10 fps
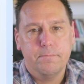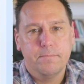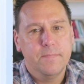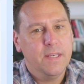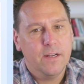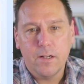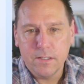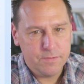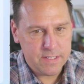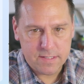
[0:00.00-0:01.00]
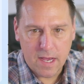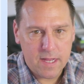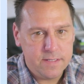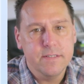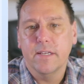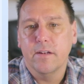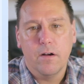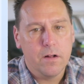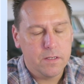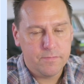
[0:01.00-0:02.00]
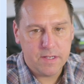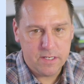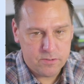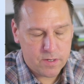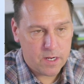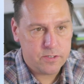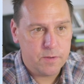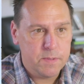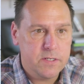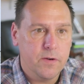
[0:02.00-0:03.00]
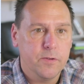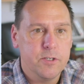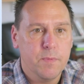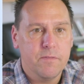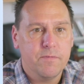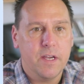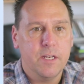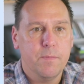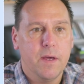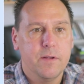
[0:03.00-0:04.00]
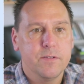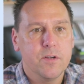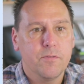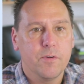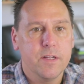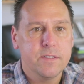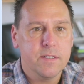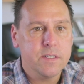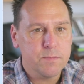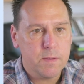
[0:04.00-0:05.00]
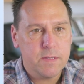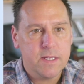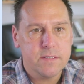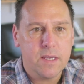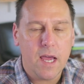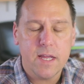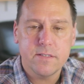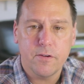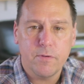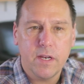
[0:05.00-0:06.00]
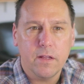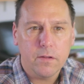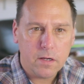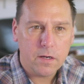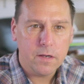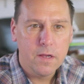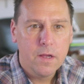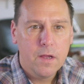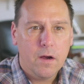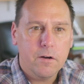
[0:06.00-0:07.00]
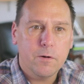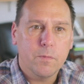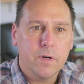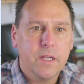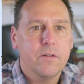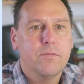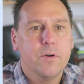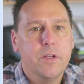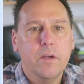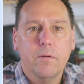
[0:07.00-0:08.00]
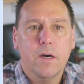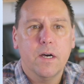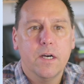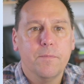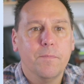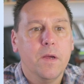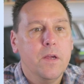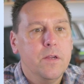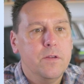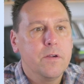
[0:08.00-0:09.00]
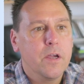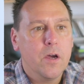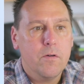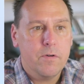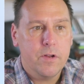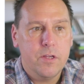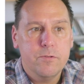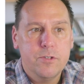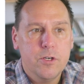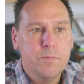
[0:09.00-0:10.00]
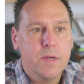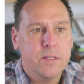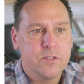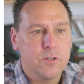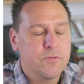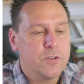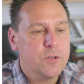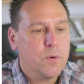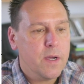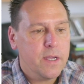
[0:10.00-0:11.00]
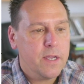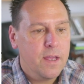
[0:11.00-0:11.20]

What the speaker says: in all of these guides, in all of the introductory materials you might find about it. So for instance, maybe these guides and reading along aren't working for you. You could go over to YouTube and search for Twine,